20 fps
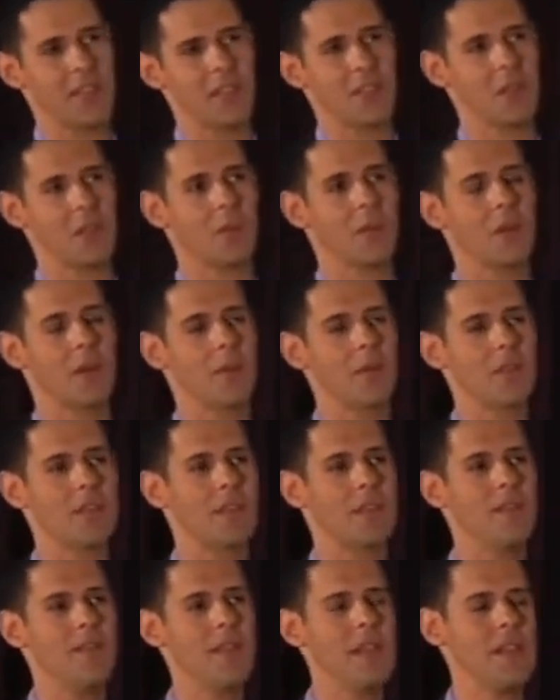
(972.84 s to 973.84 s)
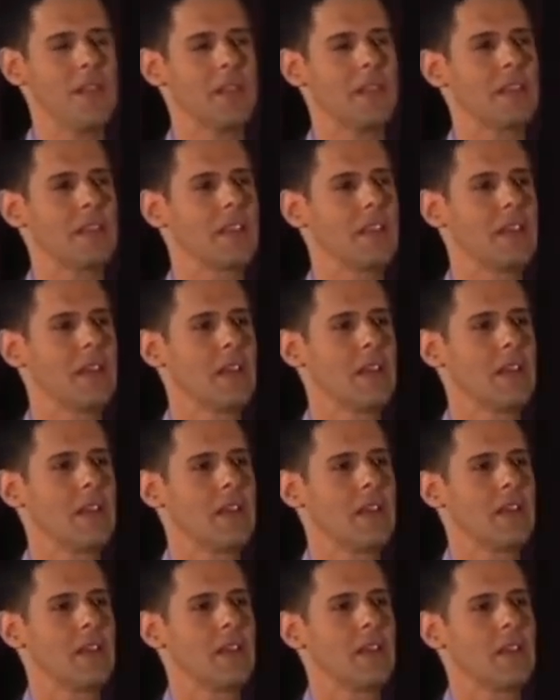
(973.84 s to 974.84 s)
teaching when it was convenient.
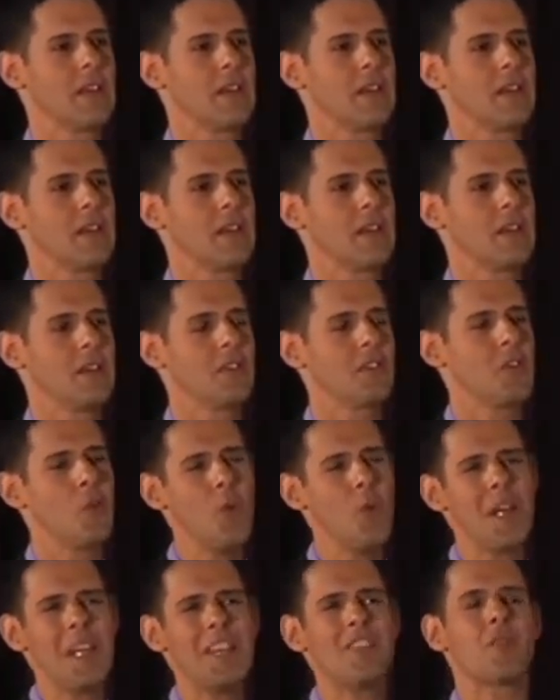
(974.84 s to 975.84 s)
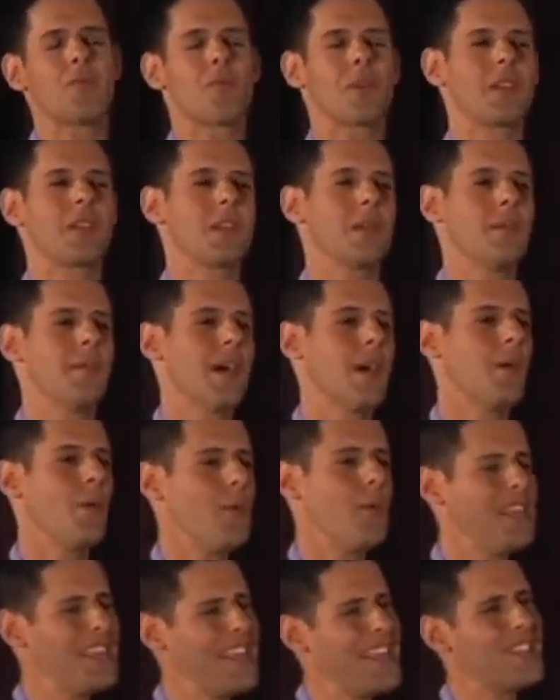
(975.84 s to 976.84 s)
So what is it really about?
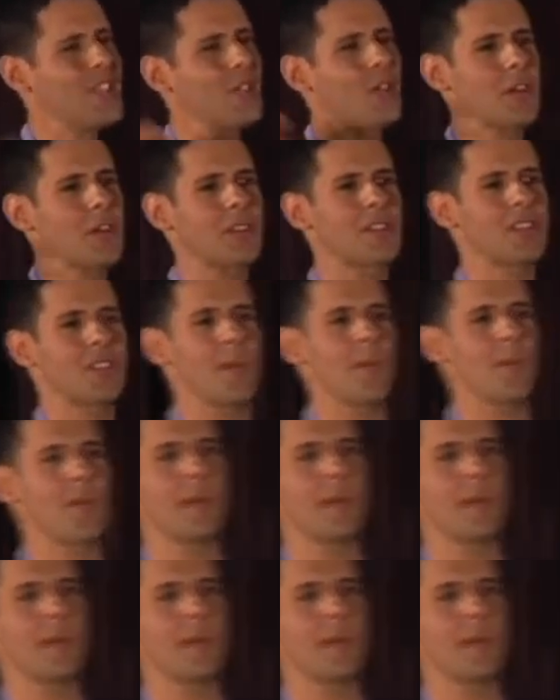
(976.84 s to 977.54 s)
Well, we need to look to some